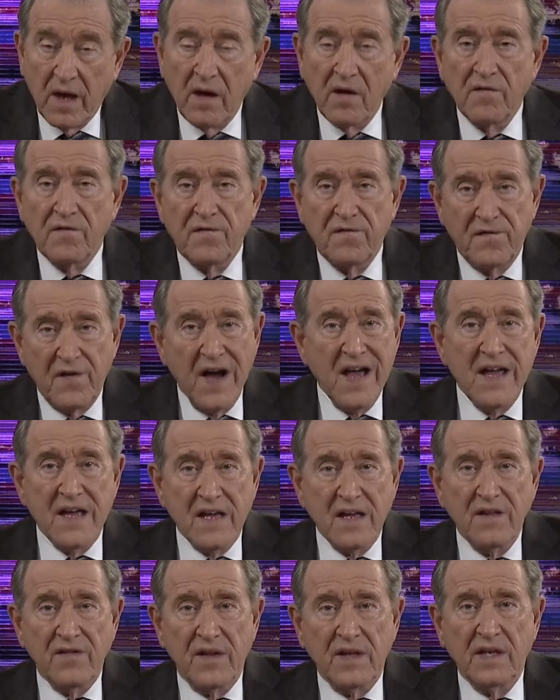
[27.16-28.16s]

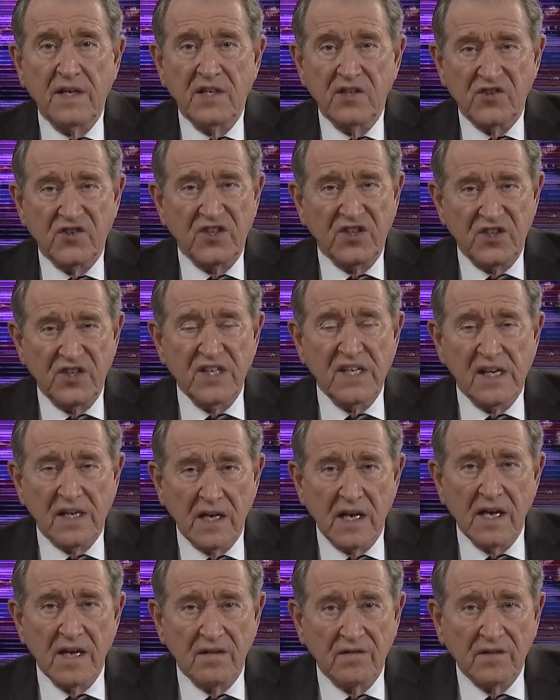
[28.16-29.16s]
Faith is the
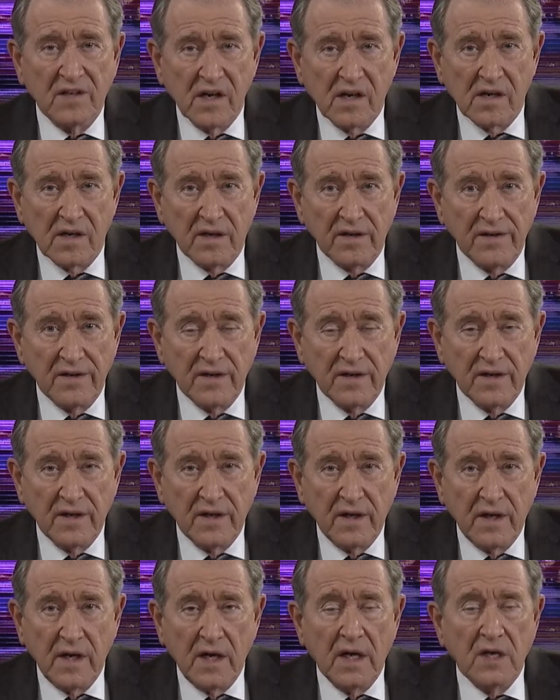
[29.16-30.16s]
DNA of God.
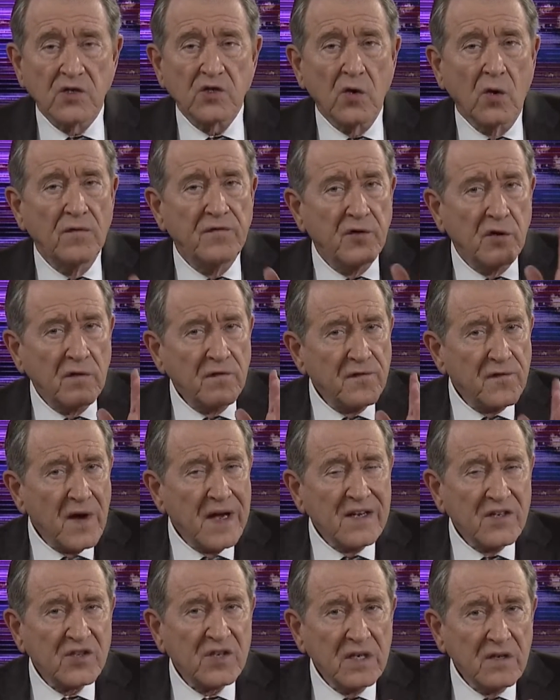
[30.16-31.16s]
So if you're
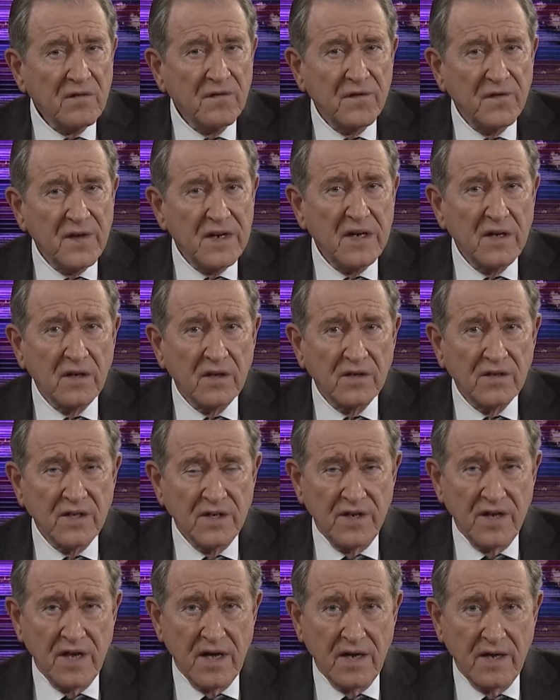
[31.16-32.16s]
facing fear
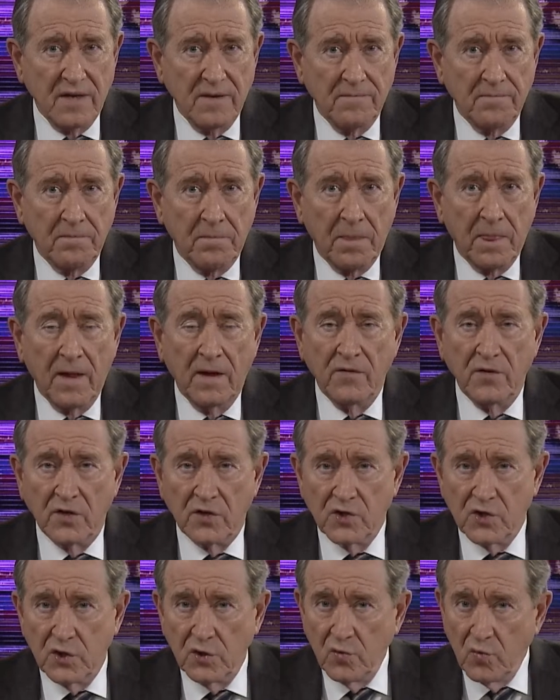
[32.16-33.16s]
today, there
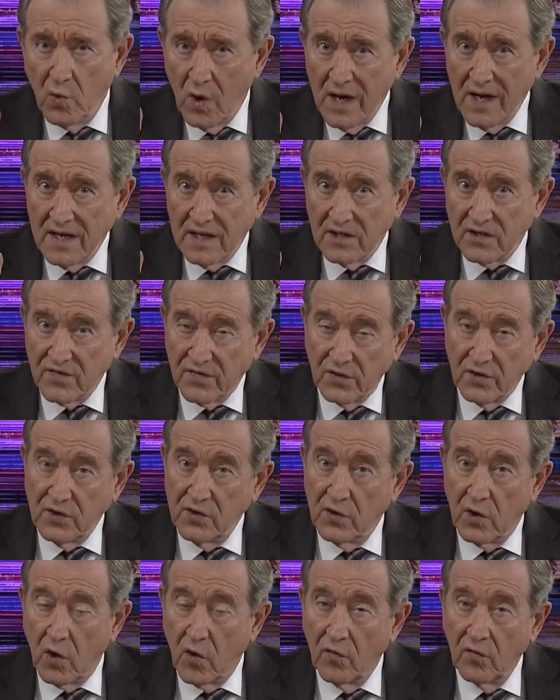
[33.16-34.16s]
are two ways for you
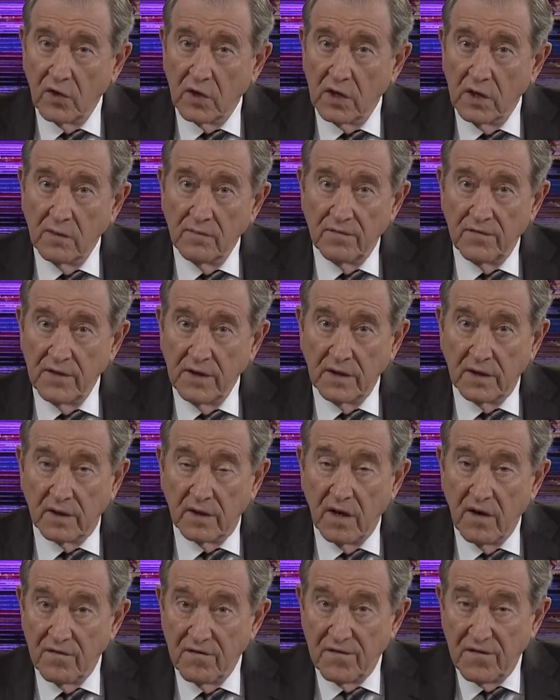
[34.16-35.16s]
to overcome fear
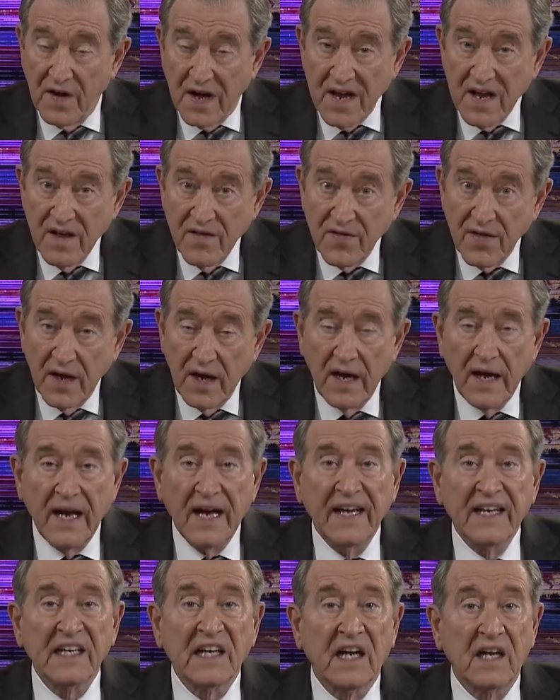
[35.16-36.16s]
faith
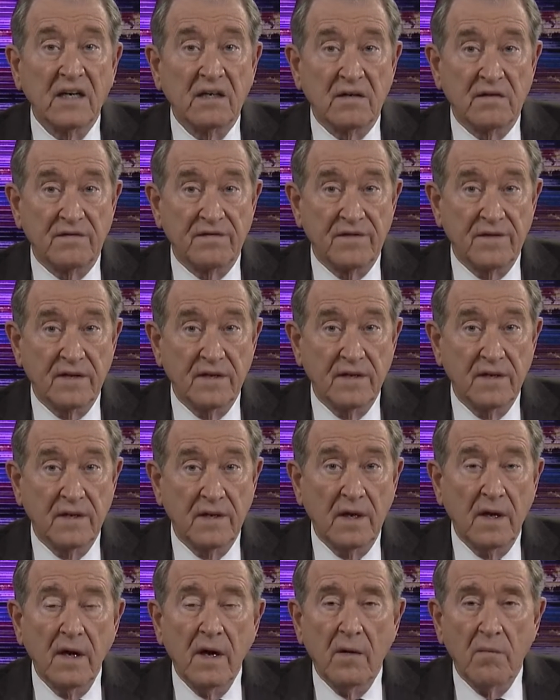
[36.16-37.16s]
and love.
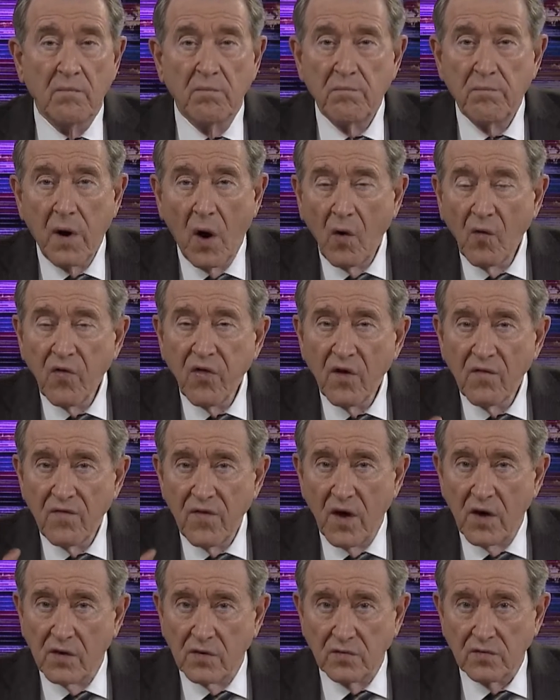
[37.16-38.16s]
Both of
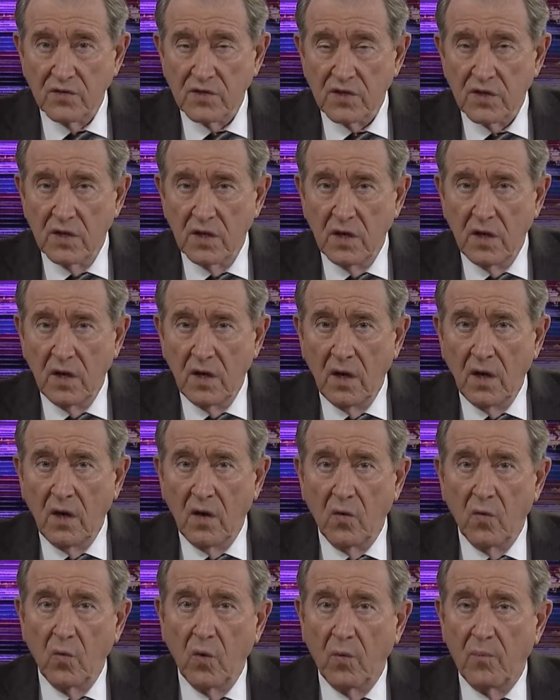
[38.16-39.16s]
those
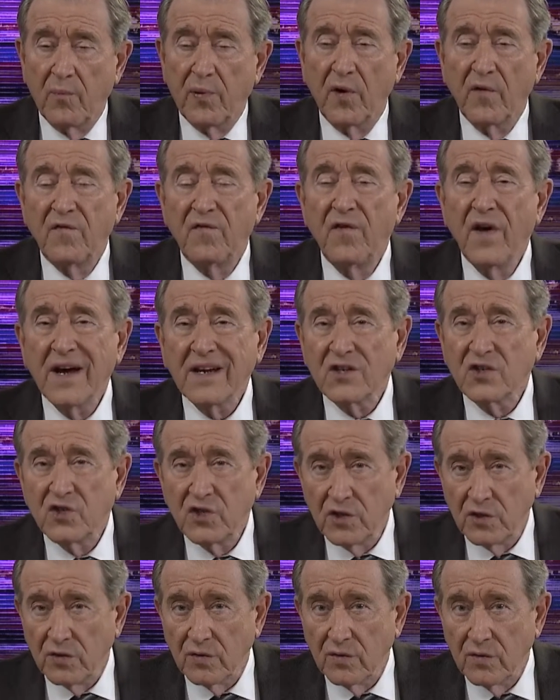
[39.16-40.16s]
will perfect
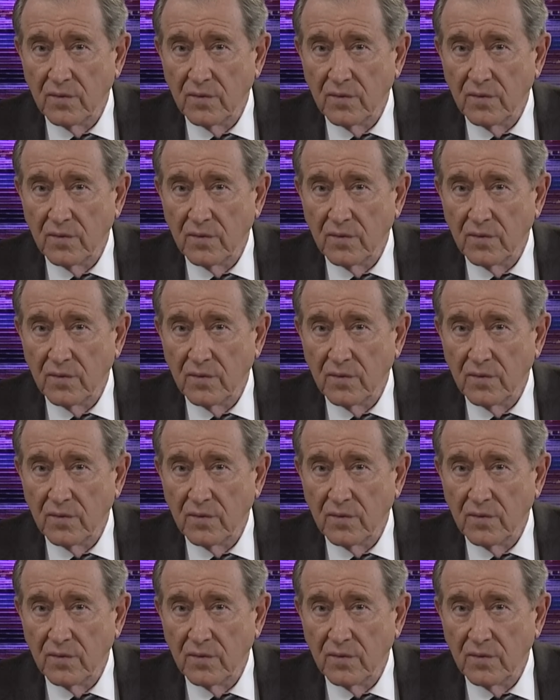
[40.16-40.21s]
you.